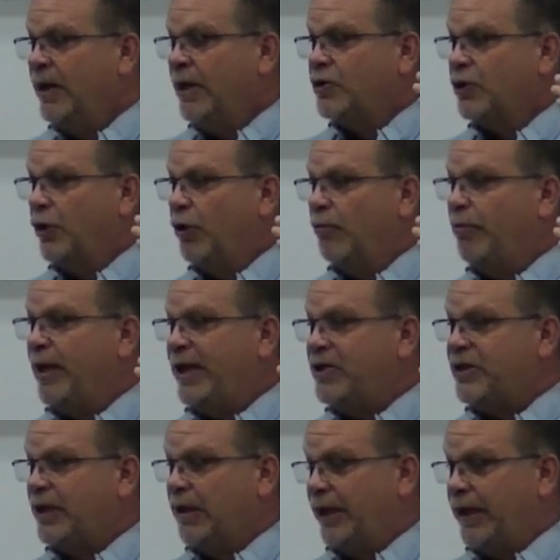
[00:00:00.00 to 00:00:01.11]
So
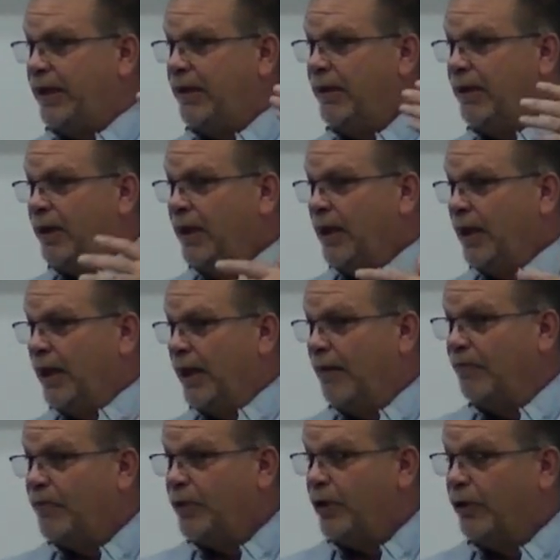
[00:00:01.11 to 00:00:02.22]
basically,
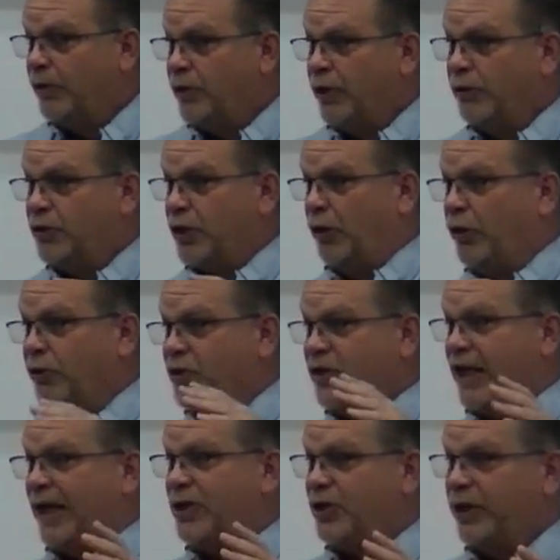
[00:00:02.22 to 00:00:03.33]
there's a little
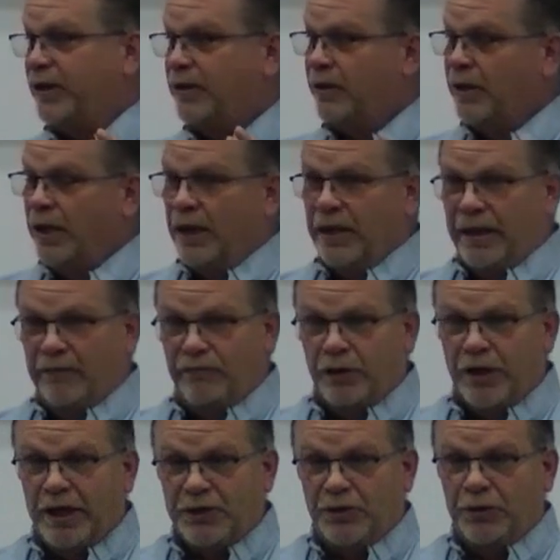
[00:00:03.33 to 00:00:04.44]
section, if you
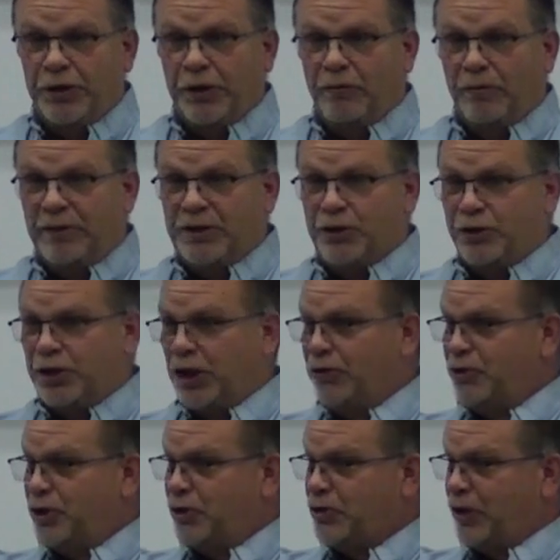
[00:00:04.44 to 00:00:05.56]
guys all know where Mr.
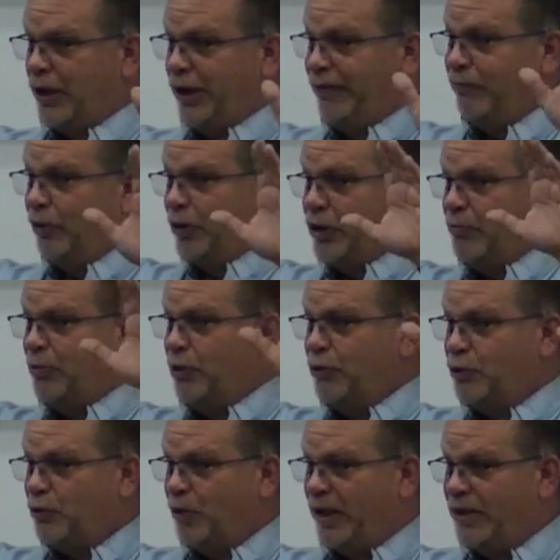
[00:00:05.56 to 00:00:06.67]
Jones used to live, where the
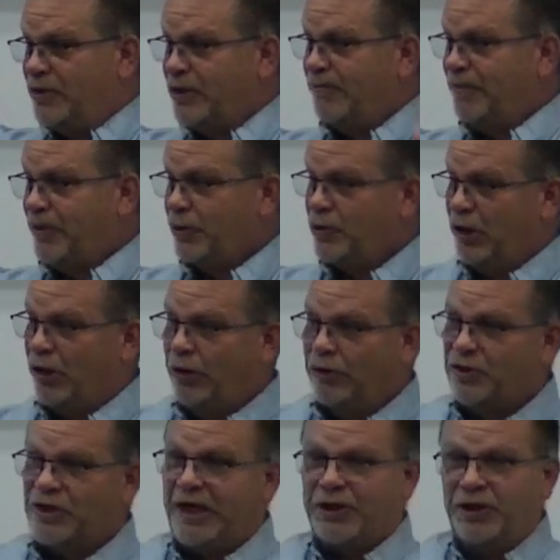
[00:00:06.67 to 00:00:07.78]
caboose was, there's a little
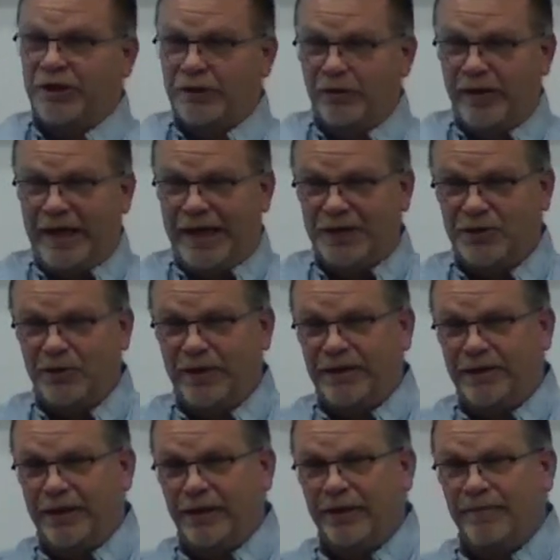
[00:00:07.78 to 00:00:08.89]
section of grass
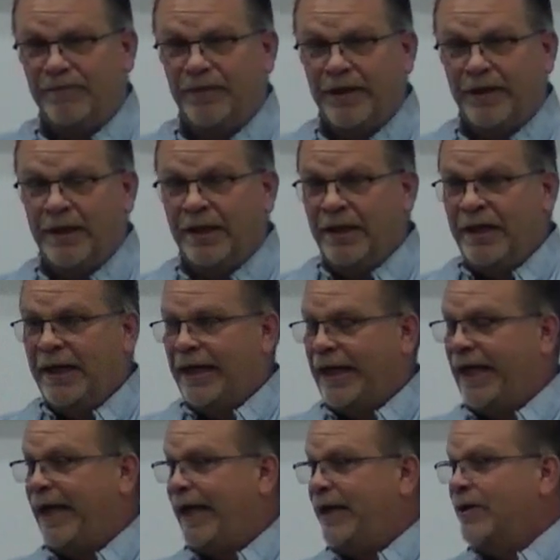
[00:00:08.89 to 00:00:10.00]
right there.
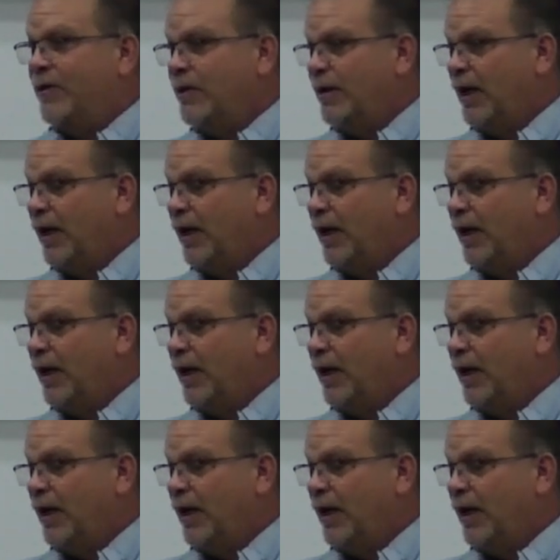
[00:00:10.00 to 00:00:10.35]
And